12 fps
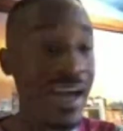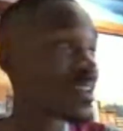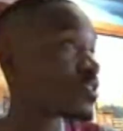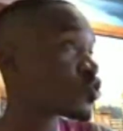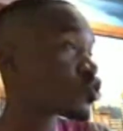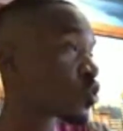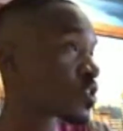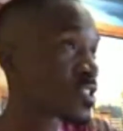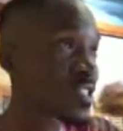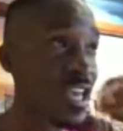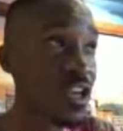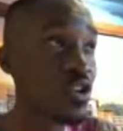I had
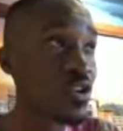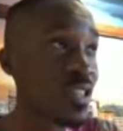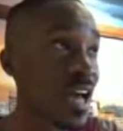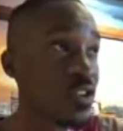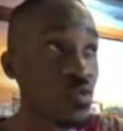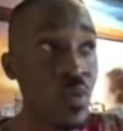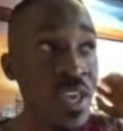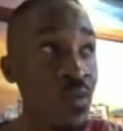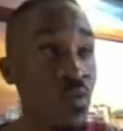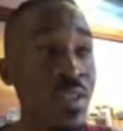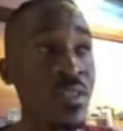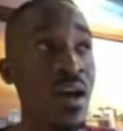shows scheduled that
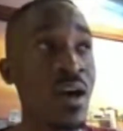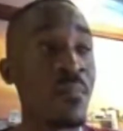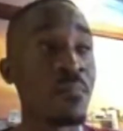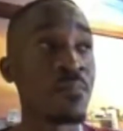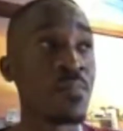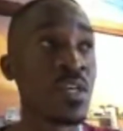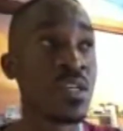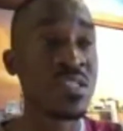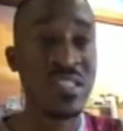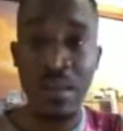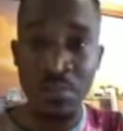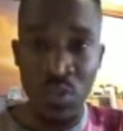week with
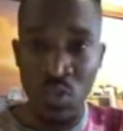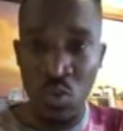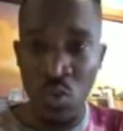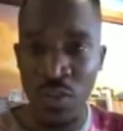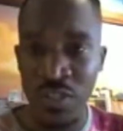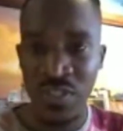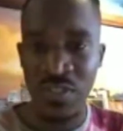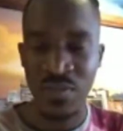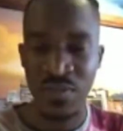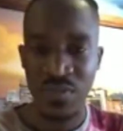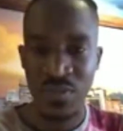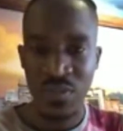some
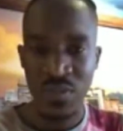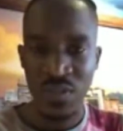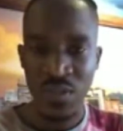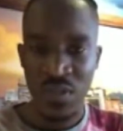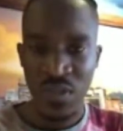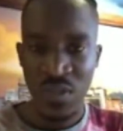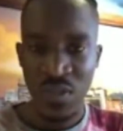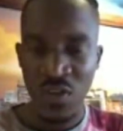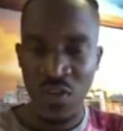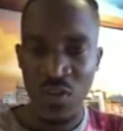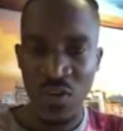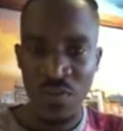schools,
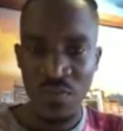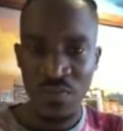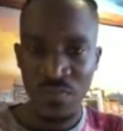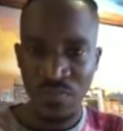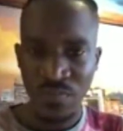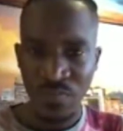you know.